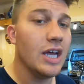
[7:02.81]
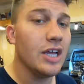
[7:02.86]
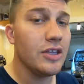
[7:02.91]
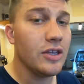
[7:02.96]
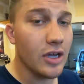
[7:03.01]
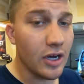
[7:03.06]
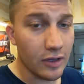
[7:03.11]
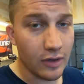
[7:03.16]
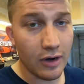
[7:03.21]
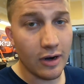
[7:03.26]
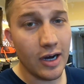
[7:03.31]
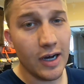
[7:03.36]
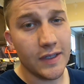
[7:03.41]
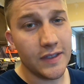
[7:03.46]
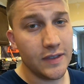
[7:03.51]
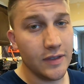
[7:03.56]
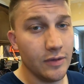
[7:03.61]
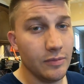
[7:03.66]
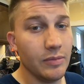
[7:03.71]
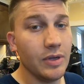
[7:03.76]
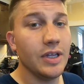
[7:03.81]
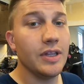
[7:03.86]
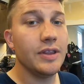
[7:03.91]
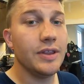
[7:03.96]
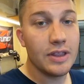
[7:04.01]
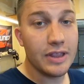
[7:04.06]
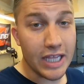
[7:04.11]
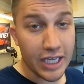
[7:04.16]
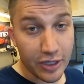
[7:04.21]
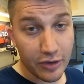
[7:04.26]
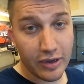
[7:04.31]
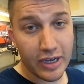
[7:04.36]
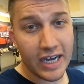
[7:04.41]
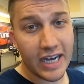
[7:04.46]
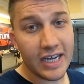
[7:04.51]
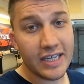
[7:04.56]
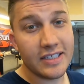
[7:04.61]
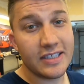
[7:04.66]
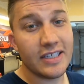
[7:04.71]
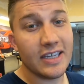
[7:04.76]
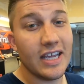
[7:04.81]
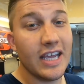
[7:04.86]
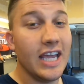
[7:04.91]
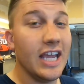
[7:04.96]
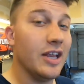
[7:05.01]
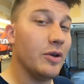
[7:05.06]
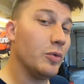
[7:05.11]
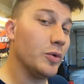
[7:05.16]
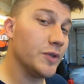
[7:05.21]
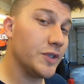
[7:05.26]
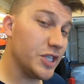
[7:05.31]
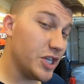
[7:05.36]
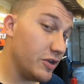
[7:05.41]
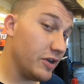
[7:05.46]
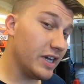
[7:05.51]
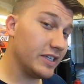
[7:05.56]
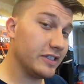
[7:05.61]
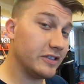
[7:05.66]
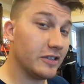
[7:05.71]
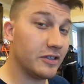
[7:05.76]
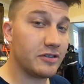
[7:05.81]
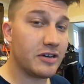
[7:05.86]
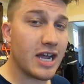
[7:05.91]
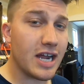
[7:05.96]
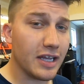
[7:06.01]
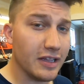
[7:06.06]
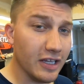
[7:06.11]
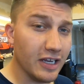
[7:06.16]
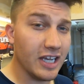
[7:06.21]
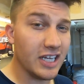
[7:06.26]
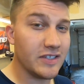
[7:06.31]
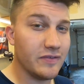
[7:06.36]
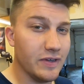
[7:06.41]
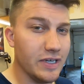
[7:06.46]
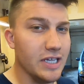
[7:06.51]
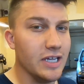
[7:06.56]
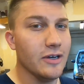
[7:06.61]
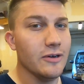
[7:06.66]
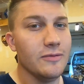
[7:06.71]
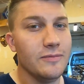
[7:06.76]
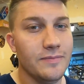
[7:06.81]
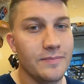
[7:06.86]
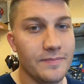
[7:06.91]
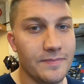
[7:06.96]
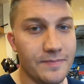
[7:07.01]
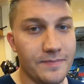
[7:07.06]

Y'all are awesome. Thank you guys, and we'll see you guys at the track in the next video.